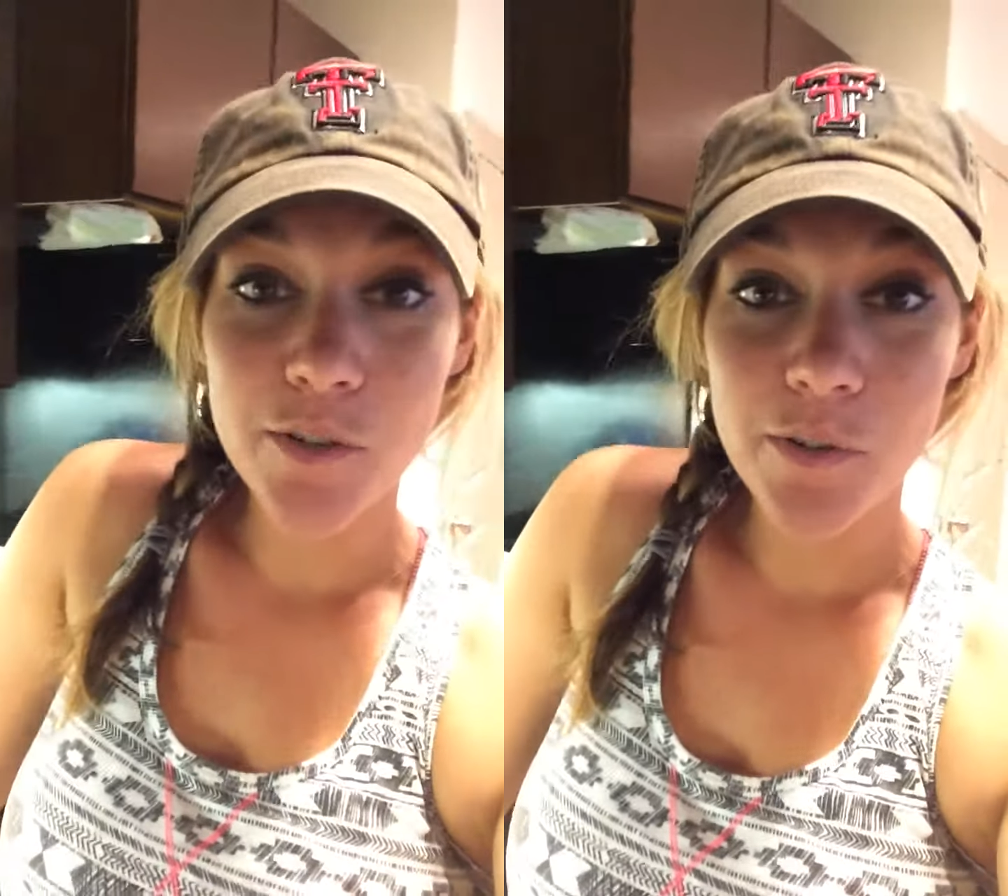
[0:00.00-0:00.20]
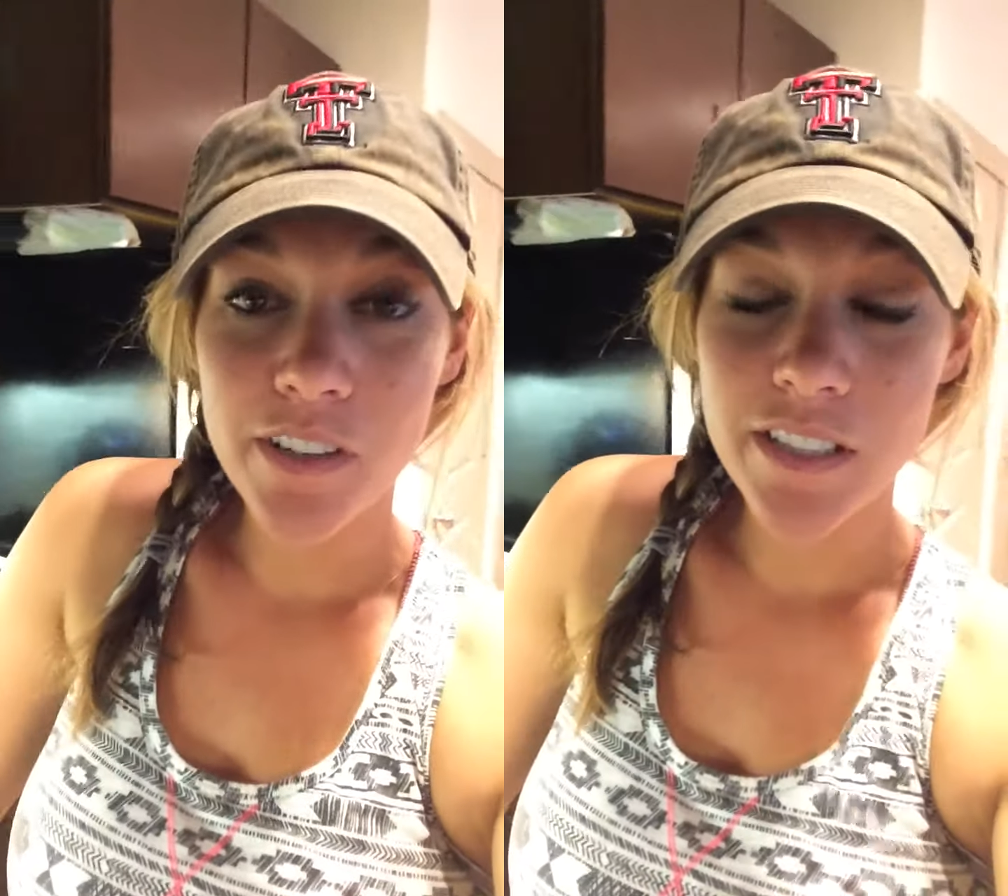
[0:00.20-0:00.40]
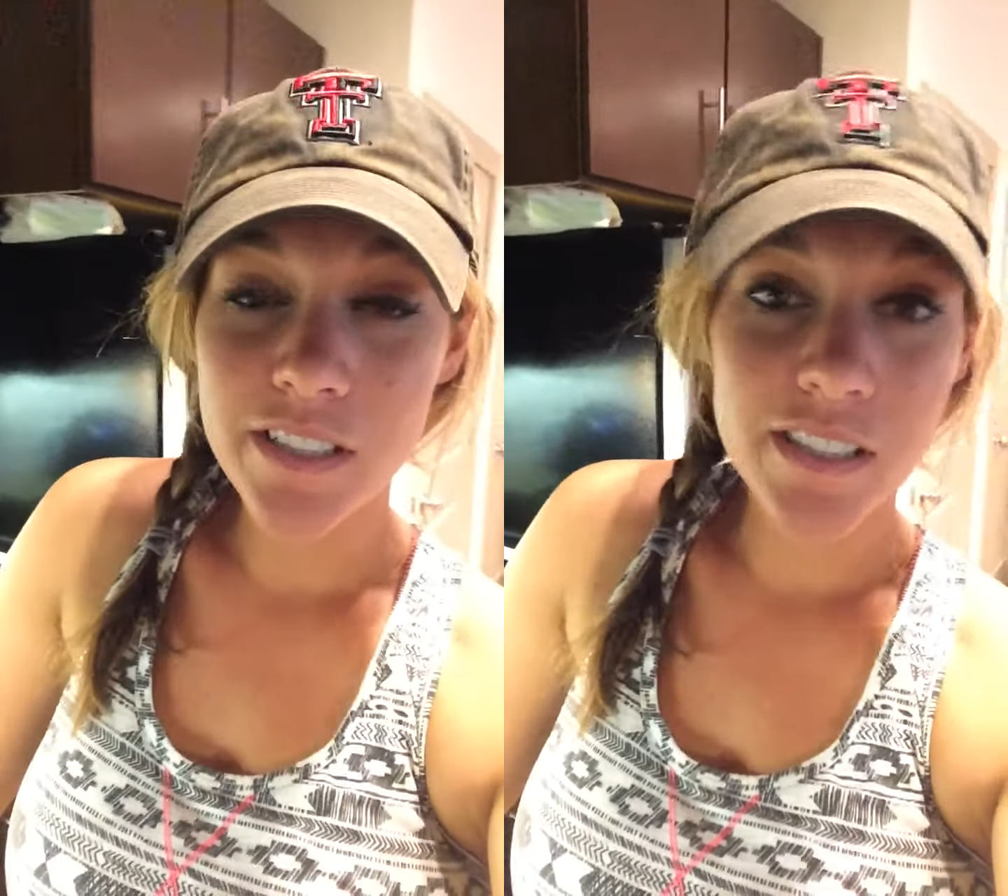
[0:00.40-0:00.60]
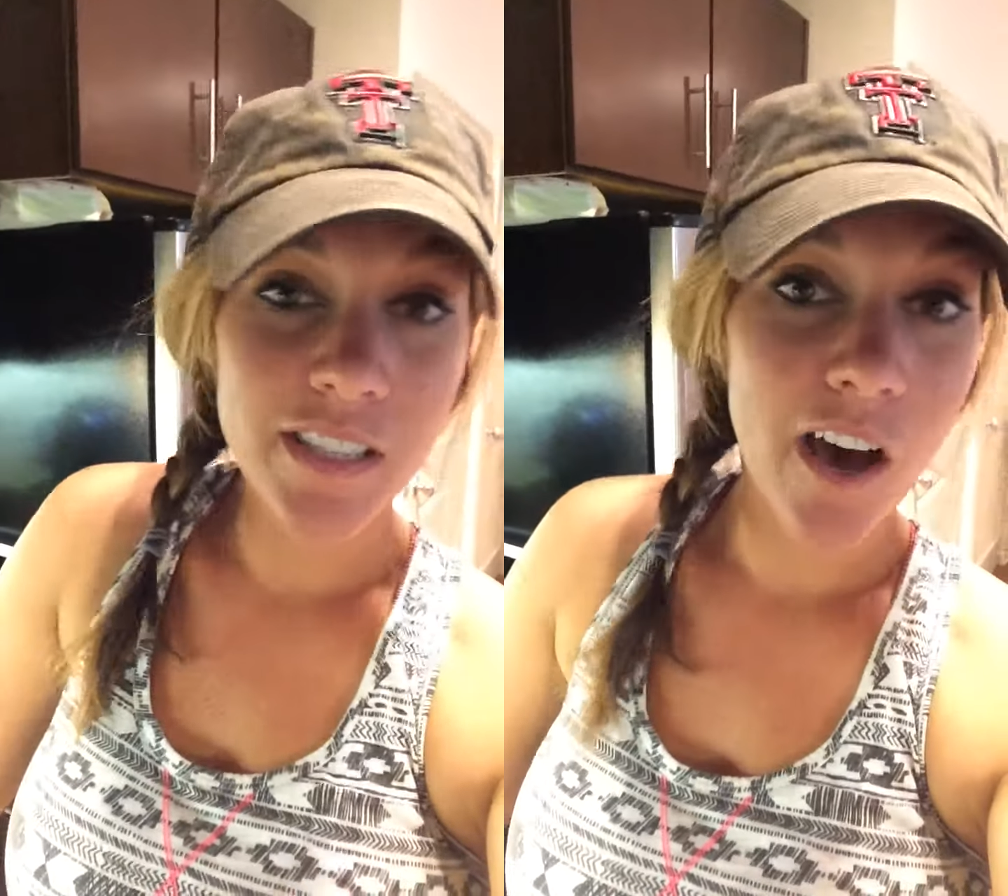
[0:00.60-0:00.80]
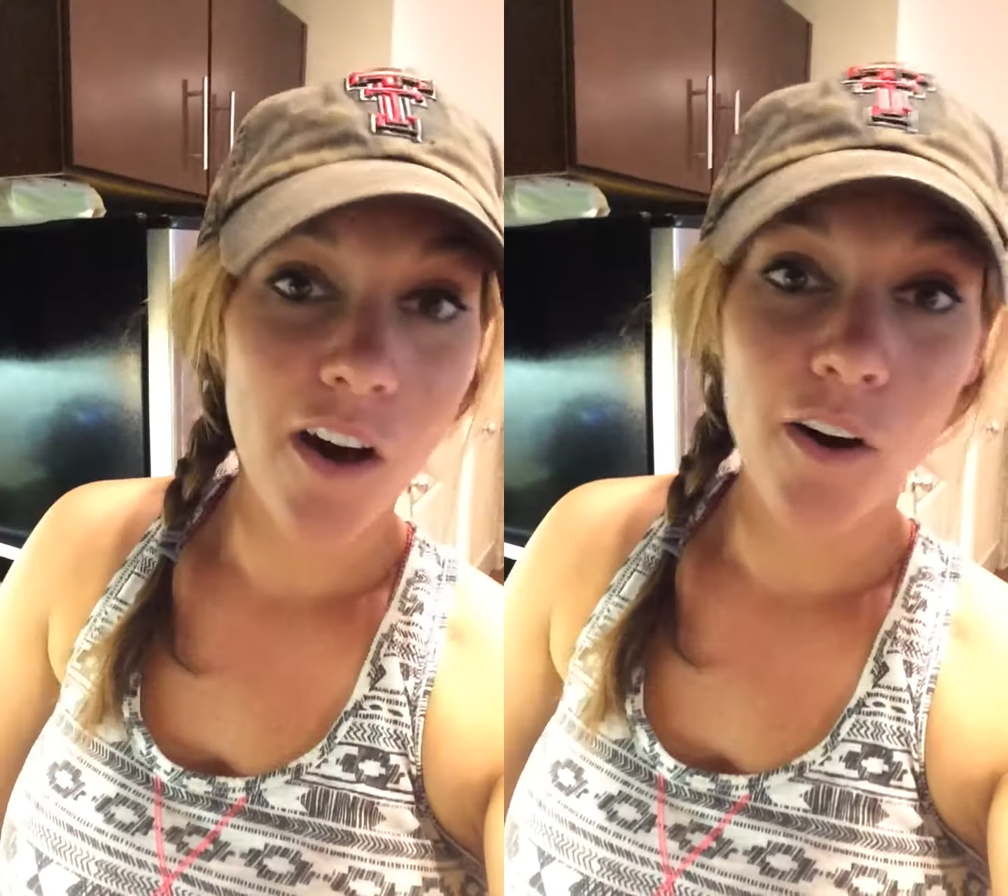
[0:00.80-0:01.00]
corn,
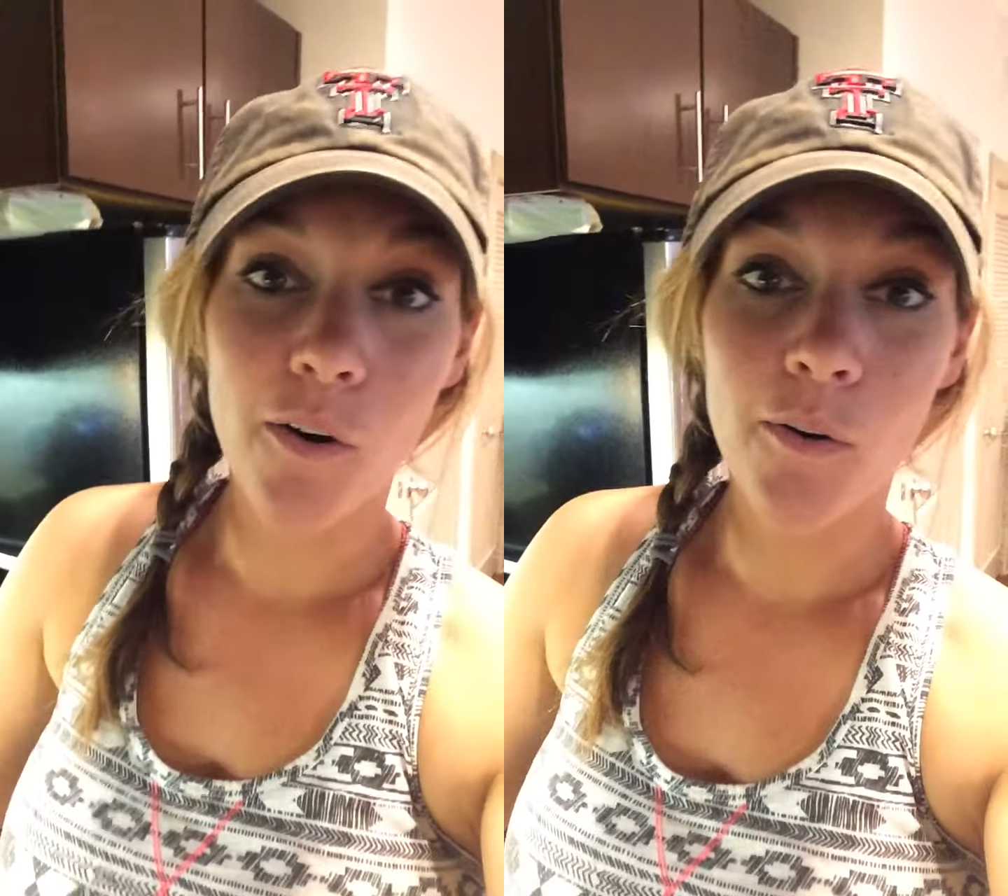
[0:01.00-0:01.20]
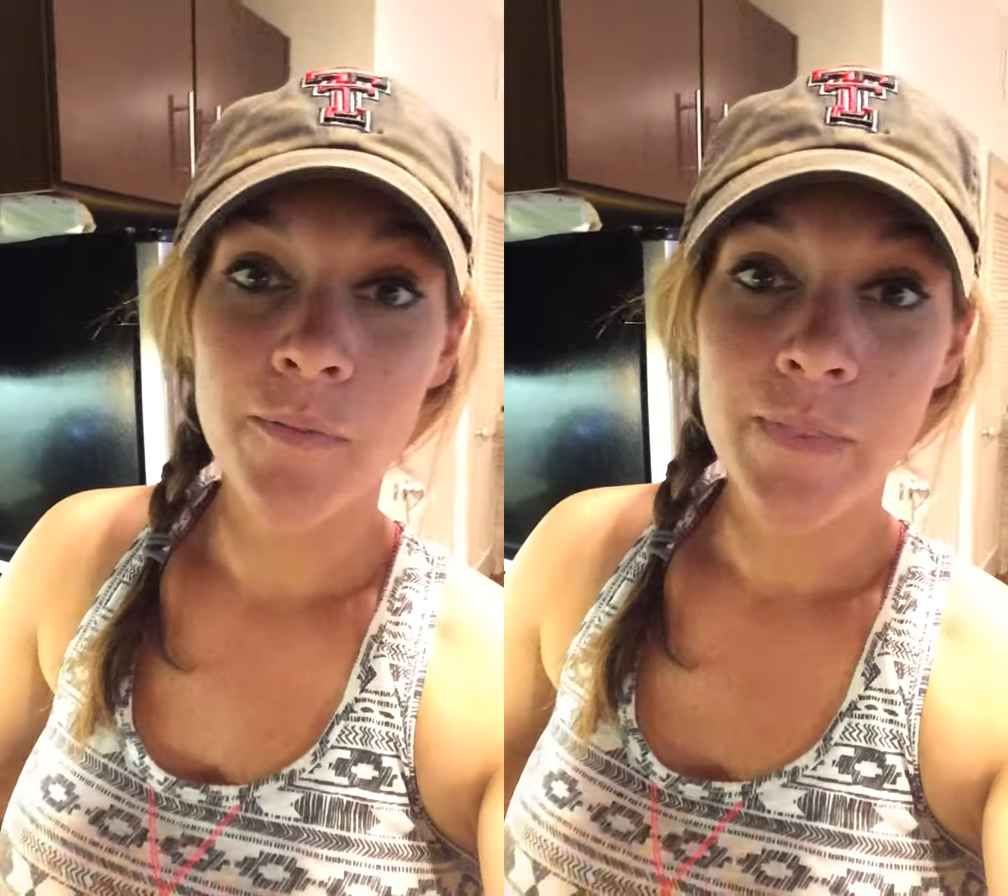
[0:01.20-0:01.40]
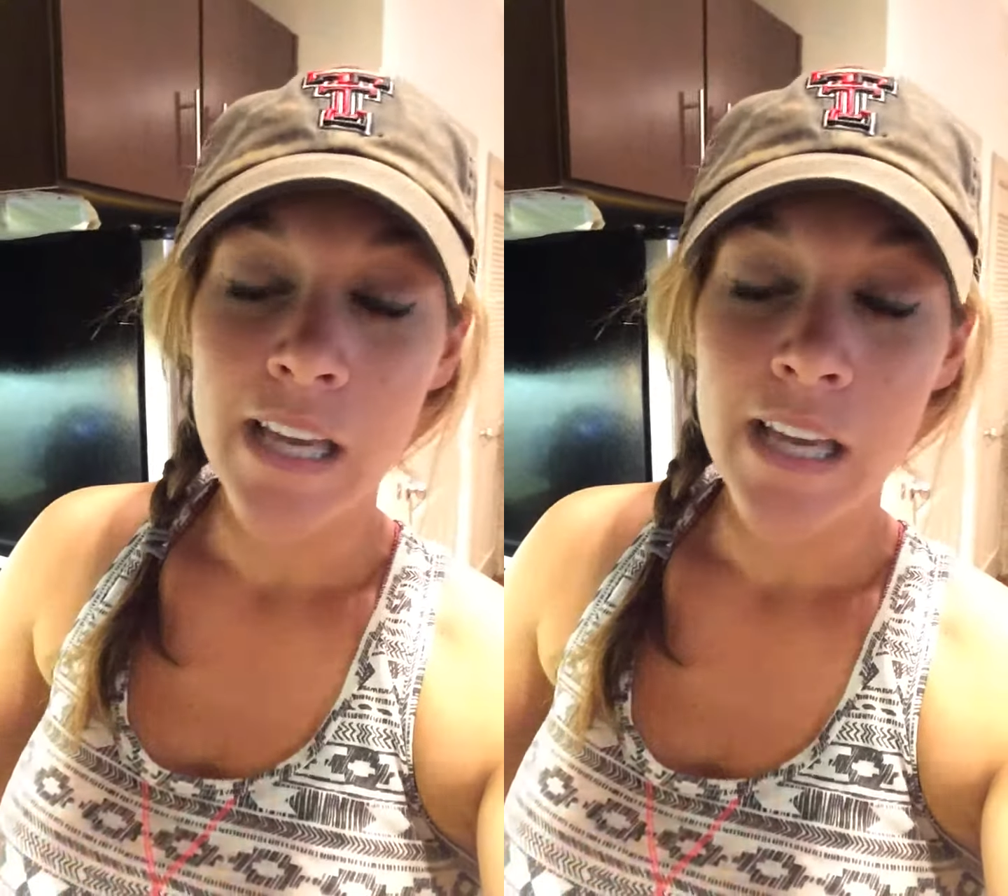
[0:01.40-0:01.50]
so